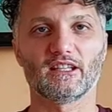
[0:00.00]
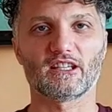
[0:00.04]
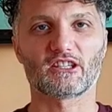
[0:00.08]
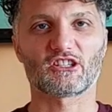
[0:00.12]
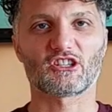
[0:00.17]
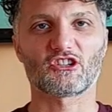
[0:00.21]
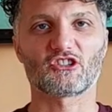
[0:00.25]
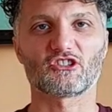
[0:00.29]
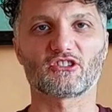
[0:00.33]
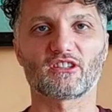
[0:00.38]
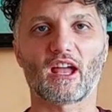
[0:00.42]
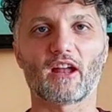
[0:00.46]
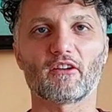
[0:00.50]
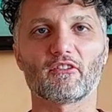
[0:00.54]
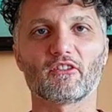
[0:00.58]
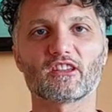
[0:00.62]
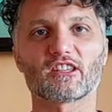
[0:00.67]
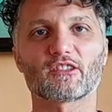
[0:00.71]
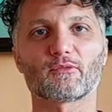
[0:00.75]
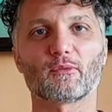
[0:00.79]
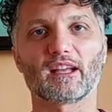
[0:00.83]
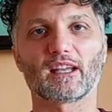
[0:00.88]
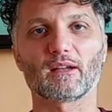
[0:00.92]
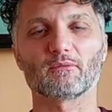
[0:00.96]

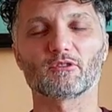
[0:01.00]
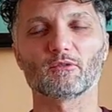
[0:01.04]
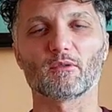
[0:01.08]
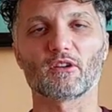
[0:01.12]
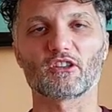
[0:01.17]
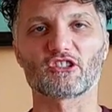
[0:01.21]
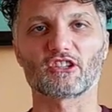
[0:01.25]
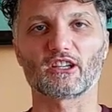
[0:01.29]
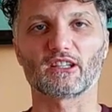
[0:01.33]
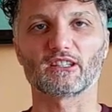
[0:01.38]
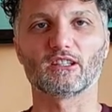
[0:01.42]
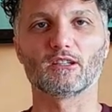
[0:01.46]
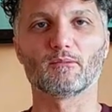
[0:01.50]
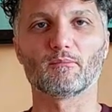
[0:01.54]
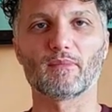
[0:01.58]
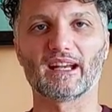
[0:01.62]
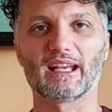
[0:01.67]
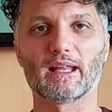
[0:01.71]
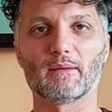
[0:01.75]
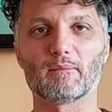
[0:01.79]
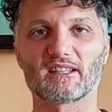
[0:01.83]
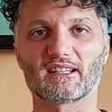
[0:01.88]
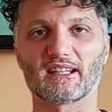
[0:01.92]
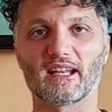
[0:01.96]
Sagittarius, welcome to my channel. My name is